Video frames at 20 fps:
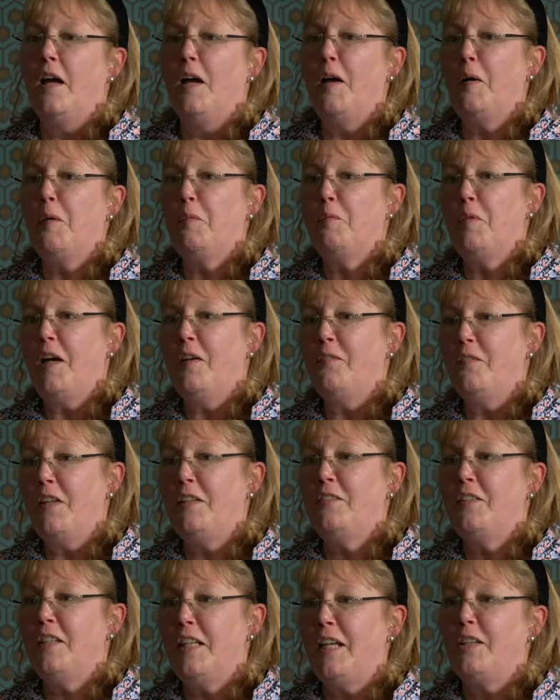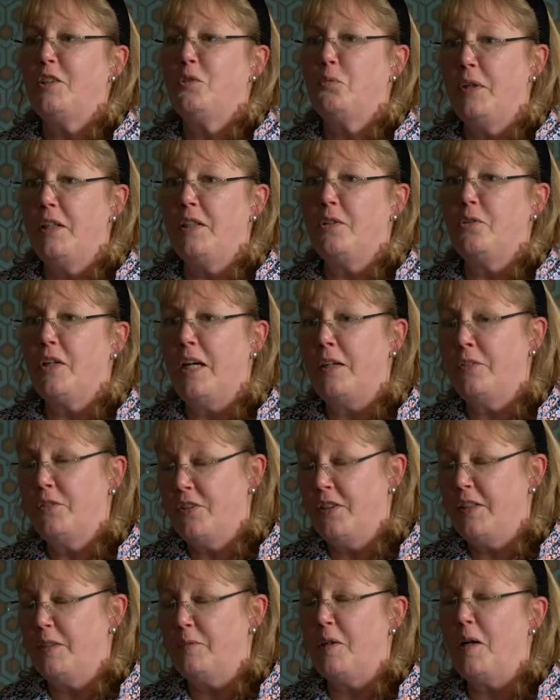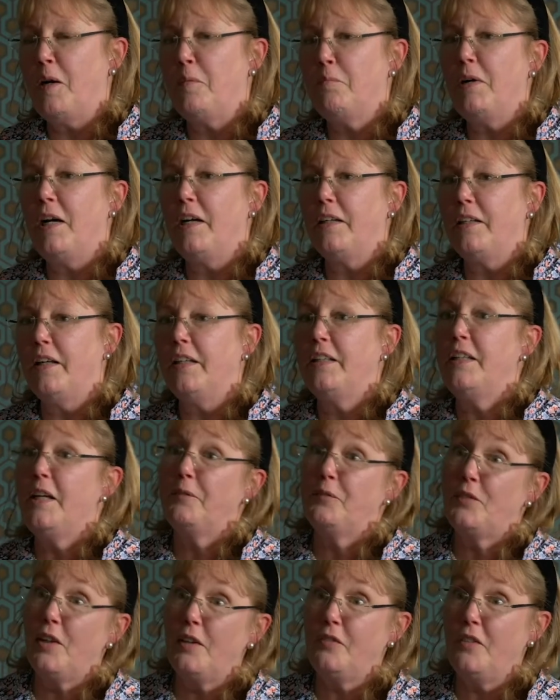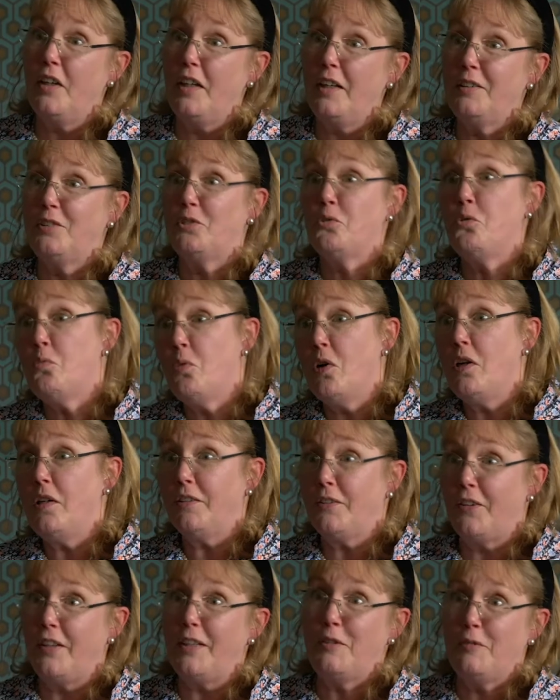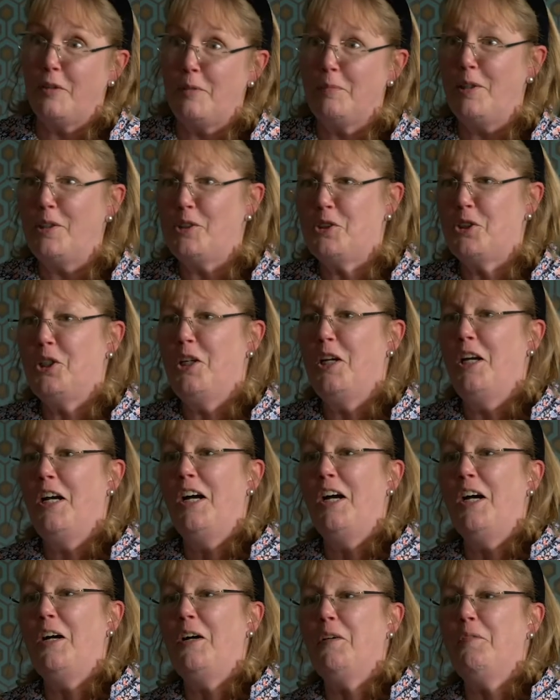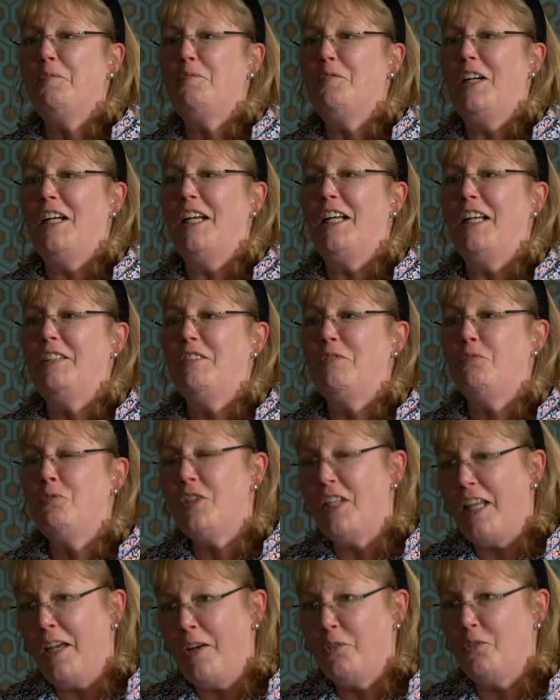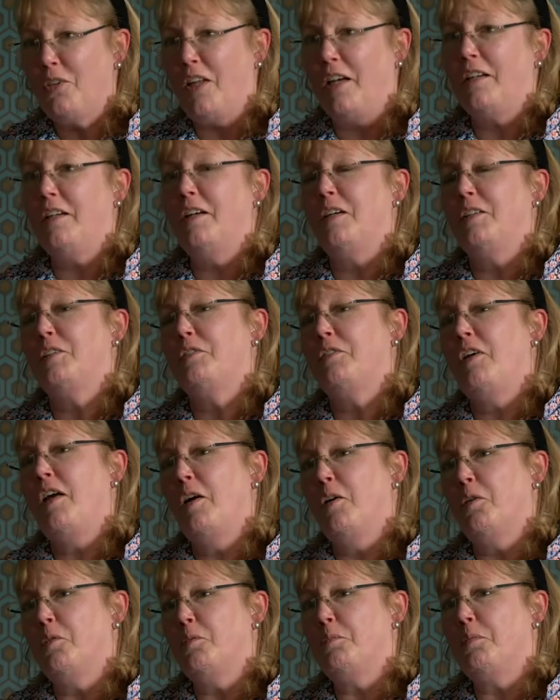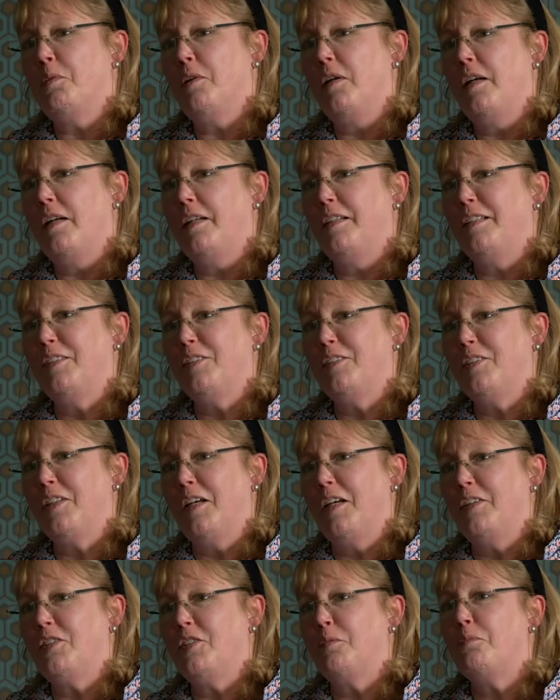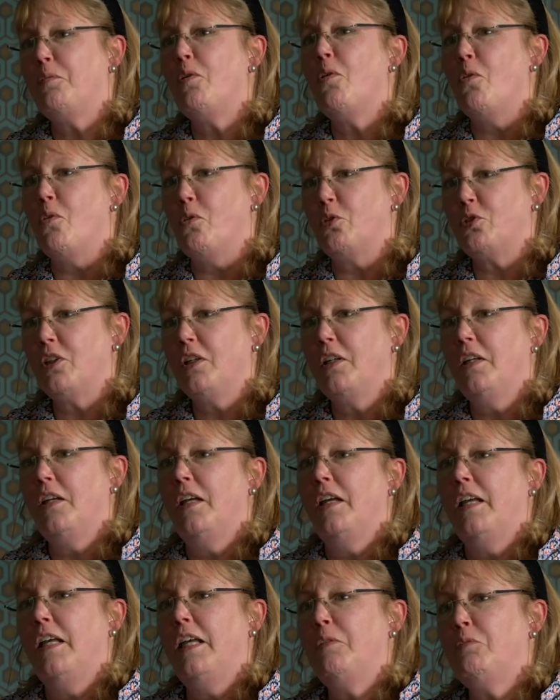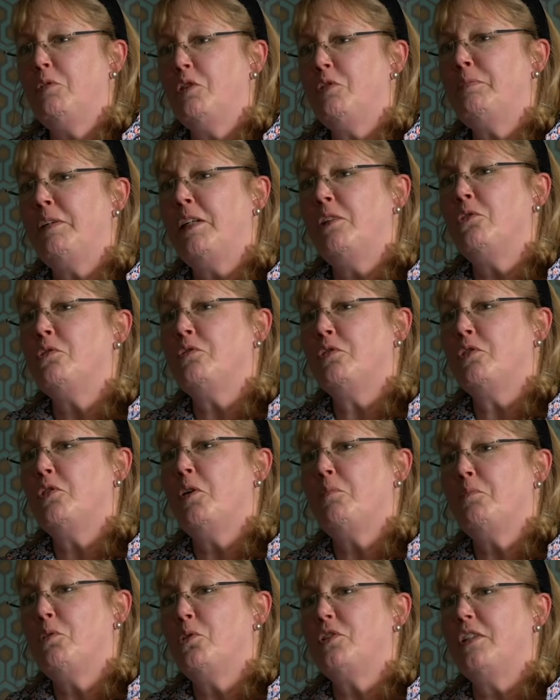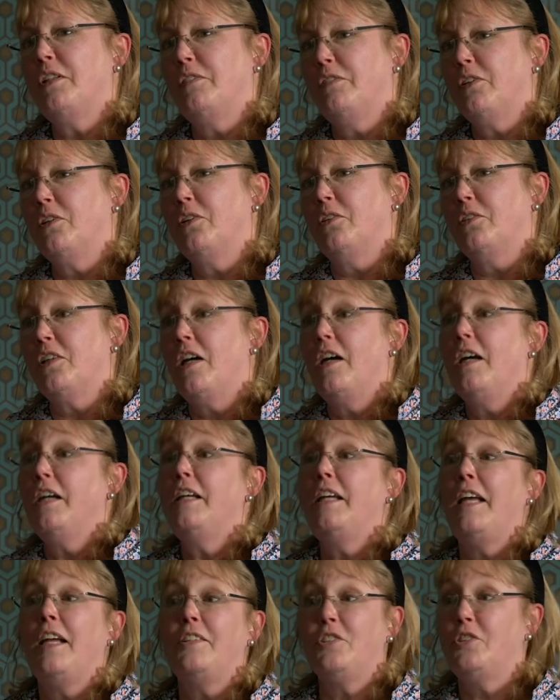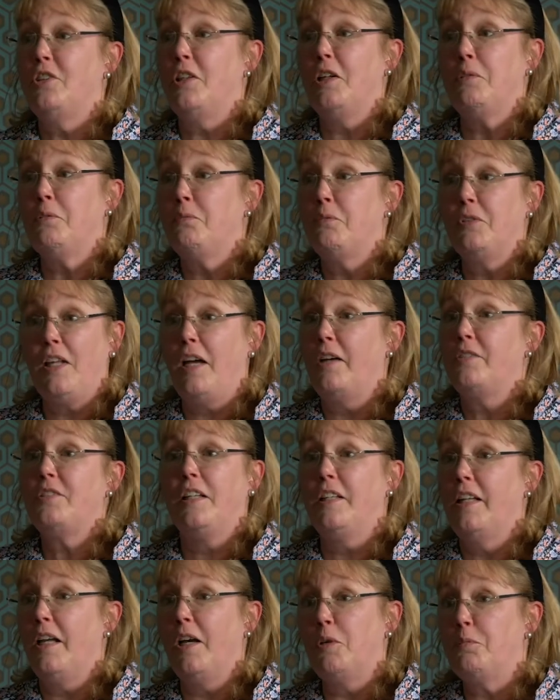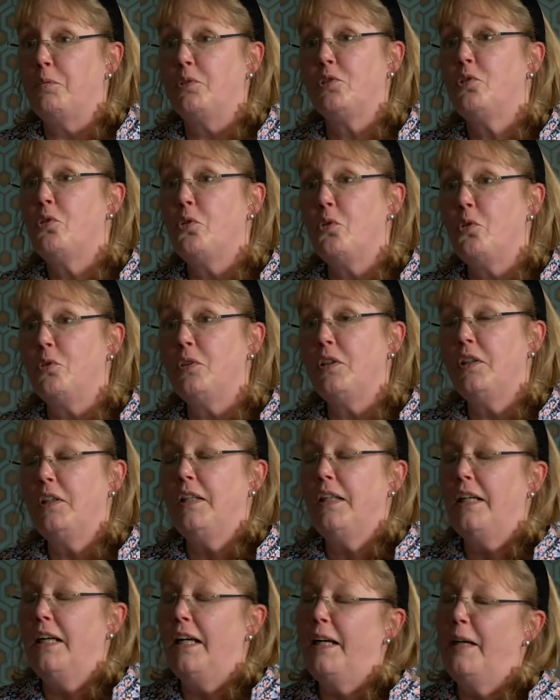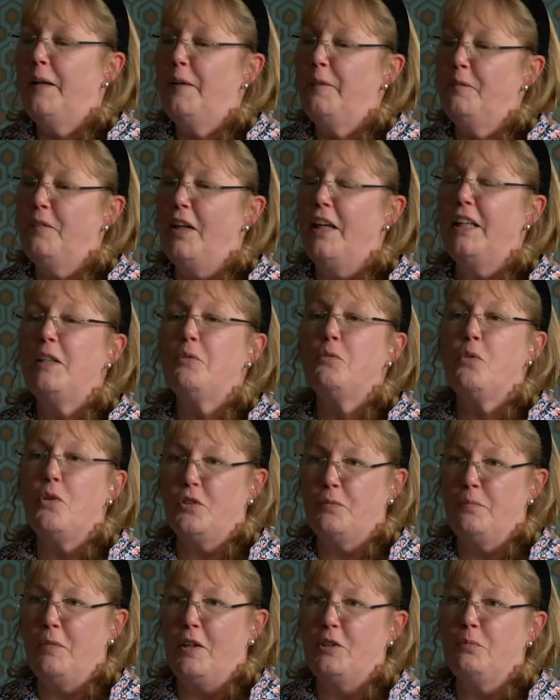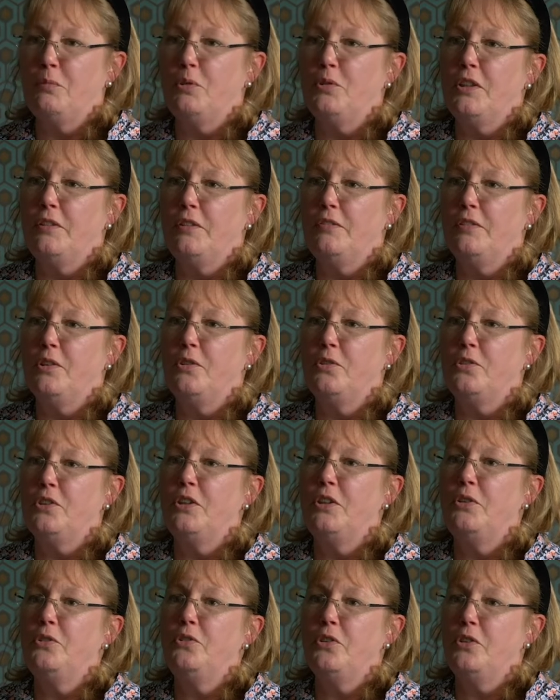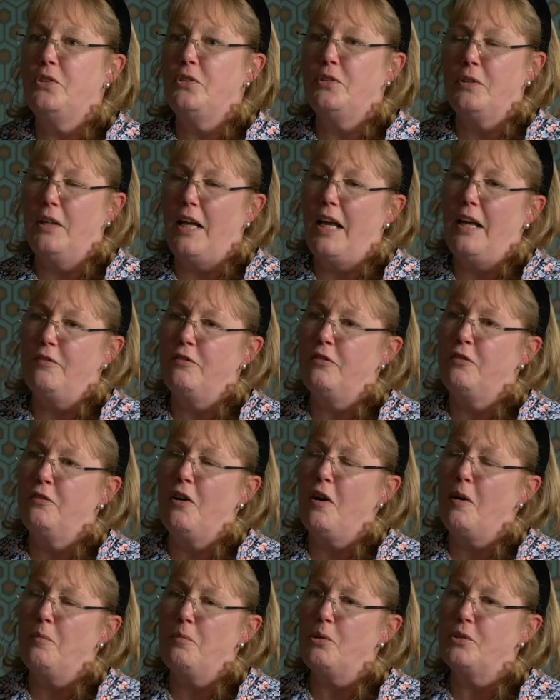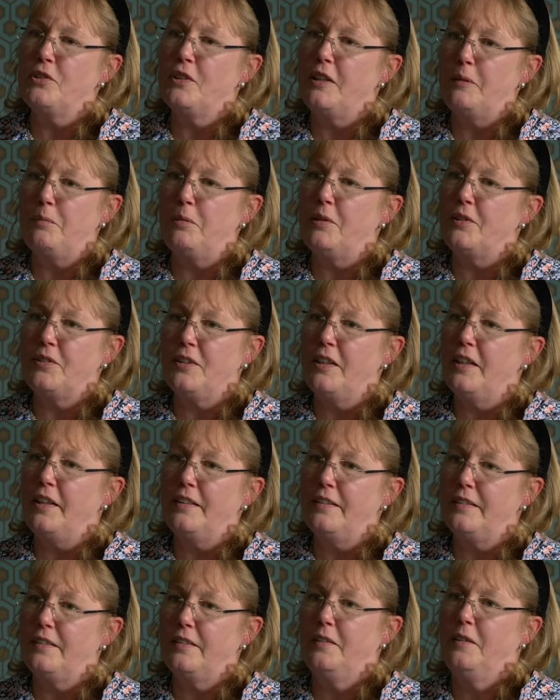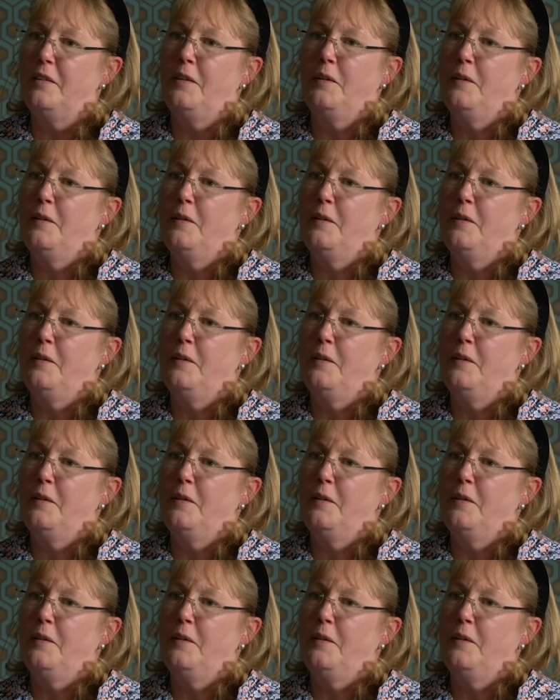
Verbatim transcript: Um, and then the next week you'll see them come back going, yep, done that, it's all worked, thank you very much. Um, and without that kind of help and uh, support, it would be an awful lot more difficult. I had to do it without any help at all, um, and it was much more difficult, and you do have far more sleepless nights.